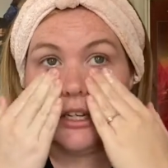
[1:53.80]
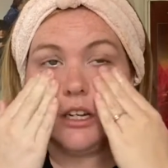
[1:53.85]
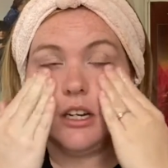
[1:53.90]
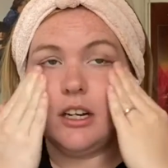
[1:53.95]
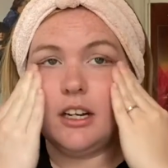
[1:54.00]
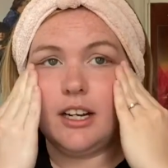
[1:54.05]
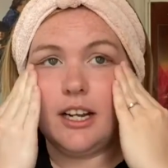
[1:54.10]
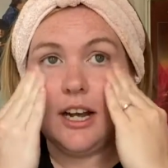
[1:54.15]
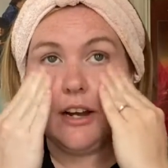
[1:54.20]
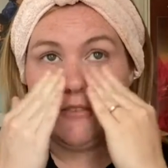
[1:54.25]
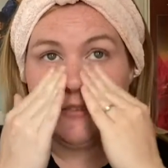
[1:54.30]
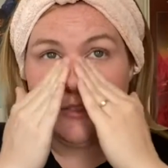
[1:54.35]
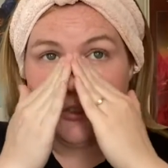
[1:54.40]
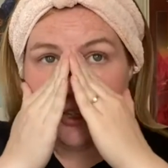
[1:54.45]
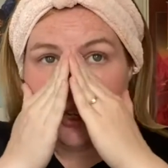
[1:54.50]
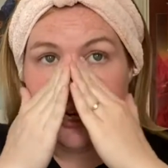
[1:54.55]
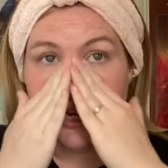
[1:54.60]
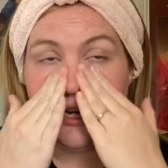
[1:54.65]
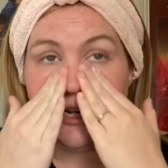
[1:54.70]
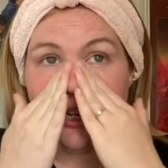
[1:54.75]
You have to
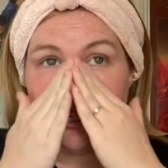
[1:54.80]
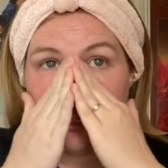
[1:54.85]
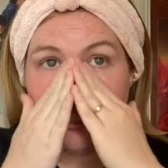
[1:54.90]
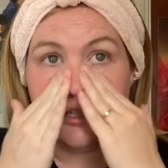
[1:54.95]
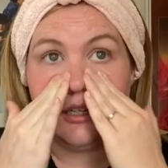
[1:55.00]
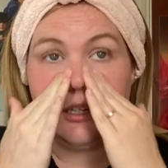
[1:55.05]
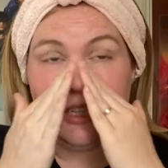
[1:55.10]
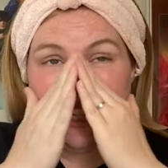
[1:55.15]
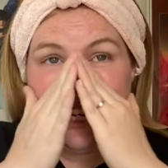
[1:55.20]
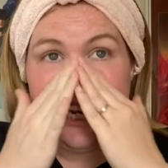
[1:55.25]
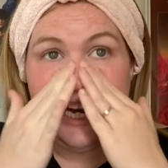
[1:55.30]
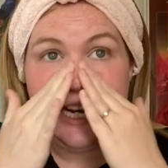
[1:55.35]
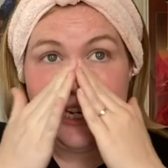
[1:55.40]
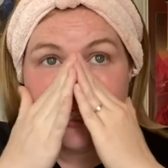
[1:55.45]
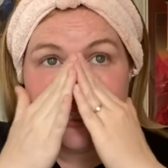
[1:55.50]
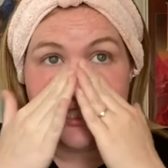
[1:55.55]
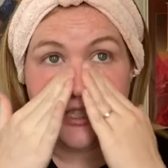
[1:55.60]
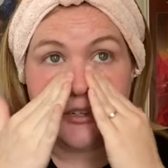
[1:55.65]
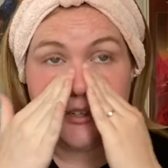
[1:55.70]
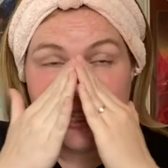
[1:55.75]
like let it
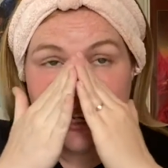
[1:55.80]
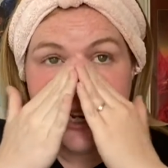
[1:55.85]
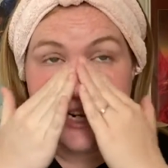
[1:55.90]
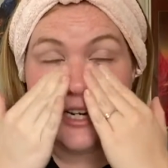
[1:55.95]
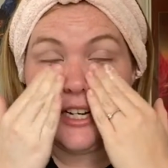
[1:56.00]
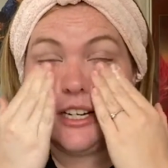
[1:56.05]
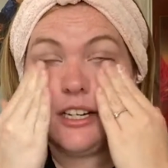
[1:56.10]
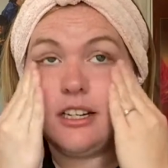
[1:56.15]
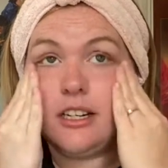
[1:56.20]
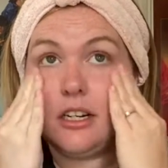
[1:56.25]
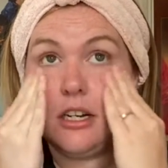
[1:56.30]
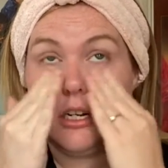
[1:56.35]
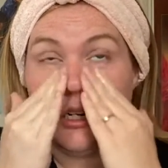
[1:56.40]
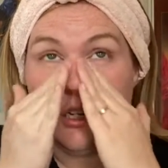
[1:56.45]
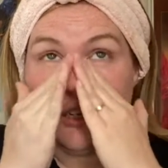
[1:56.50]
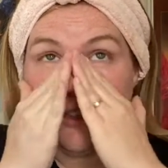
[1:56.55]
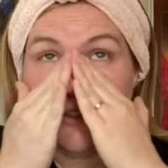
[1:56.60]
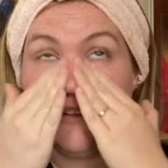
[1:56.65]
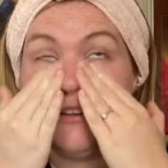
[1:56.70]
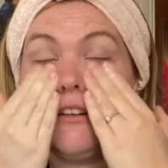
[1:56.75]
soak in
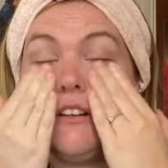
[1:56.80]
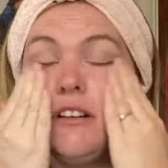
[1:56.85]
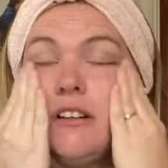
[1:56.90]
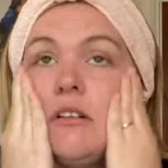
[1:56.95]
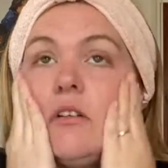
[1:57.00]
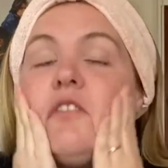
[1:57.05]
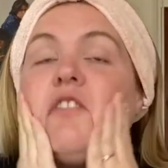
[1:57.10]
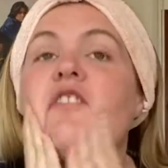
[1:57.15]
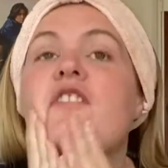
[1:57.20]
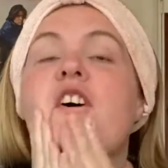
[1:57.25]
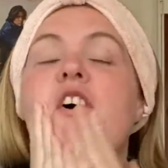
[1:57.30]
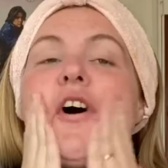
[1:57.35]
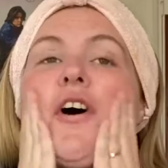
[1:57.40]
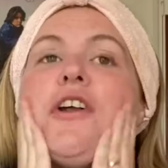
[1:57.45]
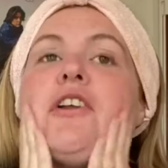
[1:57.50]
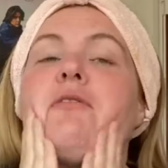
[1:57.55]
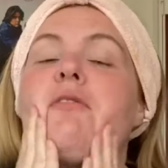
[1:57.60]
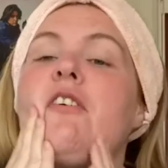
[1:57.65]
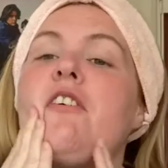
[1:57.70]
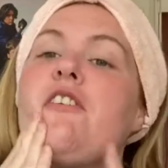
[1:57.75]

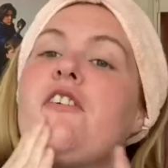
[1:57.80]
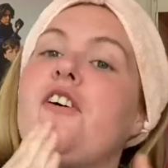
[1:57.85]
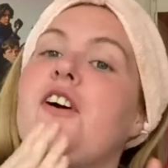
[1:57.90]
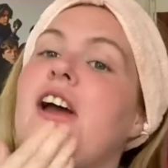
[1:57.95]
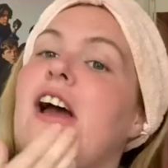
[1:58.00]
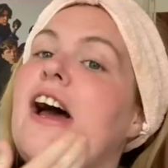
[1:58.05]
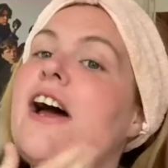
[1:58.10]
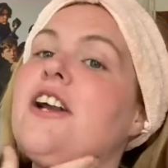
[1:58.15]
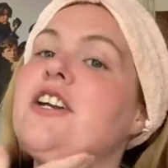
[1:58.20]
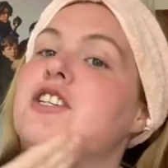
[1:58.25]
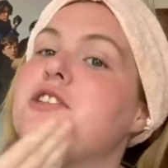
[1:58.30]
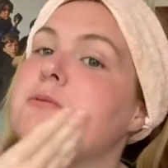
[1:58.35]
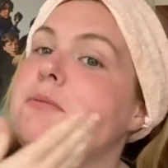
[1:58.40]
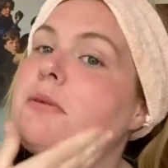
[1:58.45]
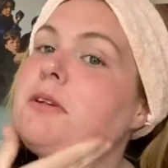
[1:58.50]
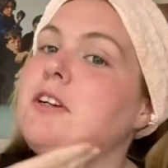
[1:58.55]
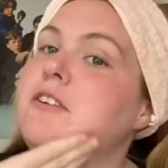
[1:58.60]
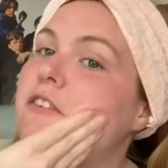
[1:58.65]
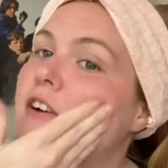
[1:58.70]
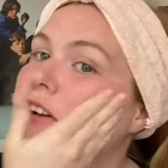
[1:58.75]
first before you actually
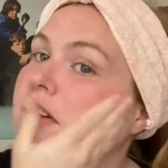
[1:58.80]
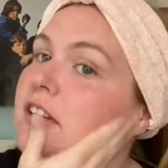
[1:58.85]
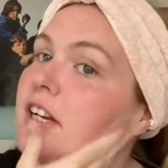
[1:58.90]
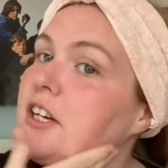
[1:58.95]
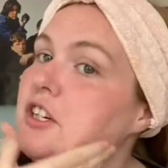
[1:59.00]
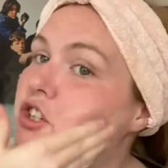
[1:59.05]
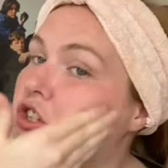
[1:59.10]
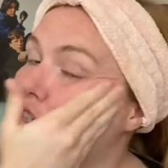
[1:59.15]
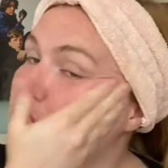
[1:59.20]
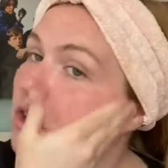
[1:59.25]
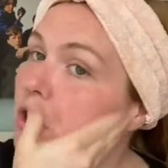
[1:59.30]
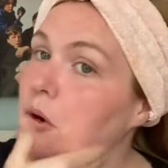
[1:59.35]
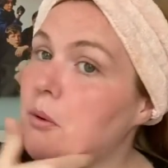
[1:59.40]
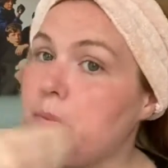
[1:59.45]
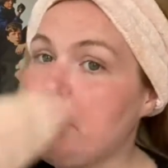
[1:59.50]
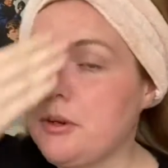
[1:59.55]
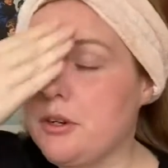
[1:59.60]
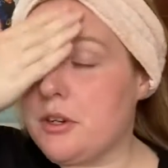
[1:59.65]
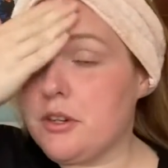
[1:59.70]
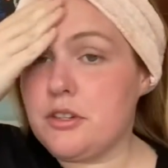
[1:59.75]
put your foundation on,
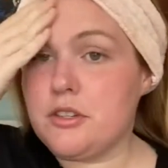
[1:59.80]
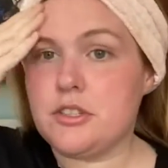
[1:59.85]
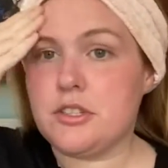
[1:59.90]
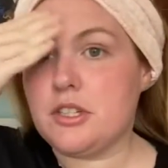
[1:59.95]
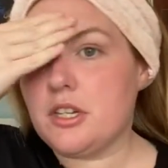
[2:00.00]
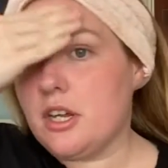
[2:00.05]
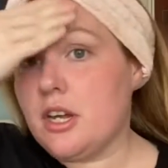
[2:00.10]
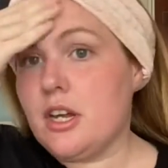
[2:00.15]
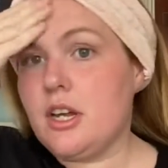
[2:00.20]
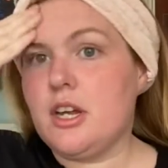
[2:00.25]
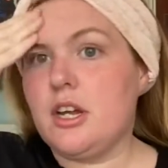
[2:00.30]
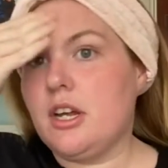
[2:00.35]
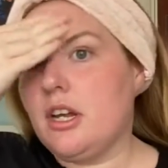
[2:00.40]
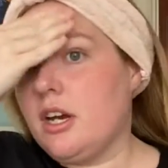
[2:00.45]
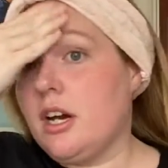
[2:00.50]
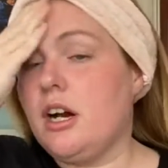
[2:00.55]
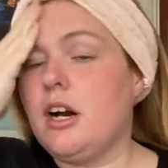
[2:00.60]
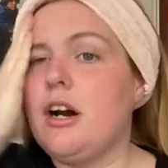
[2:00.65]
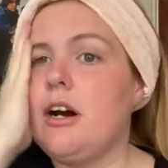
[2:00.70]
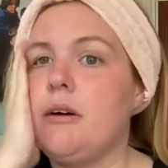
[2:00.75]
because
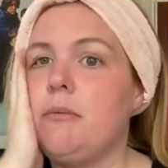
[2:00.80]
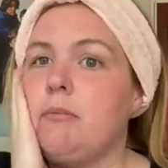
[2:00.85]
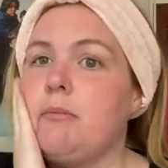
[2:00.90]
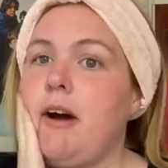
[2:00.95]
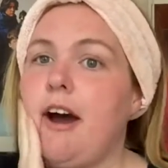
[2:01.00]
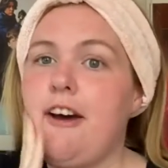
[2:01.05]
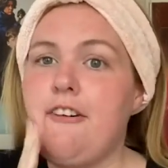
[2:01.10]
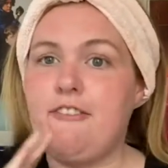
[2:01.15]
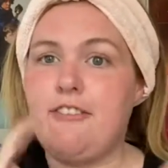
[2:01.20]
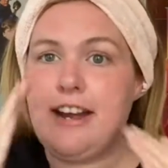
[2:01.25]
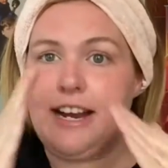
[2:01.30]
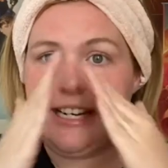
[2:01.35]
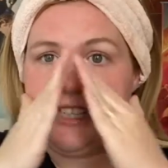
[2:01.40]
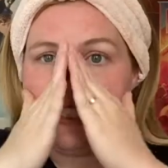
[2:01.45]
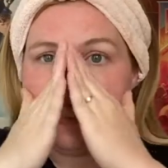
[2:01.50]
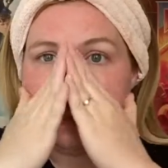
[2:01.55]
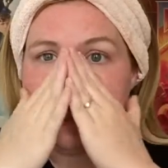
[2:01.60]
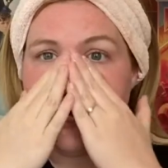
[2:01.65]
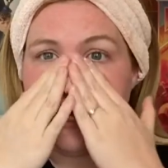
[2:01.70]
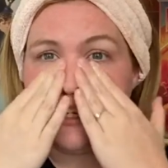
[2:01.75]
my face
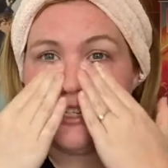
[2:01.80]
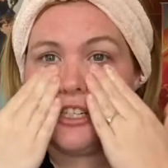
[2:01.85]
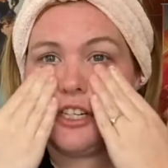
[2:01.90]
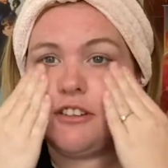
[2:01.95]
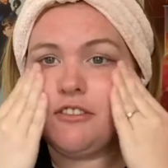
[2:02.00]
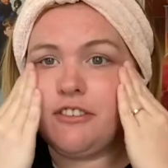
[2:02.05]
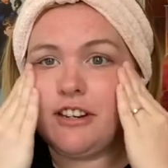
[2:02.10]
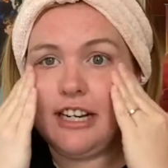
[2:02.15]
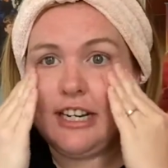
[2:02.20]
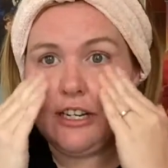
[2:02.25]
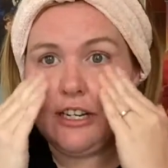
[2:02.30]
is actually really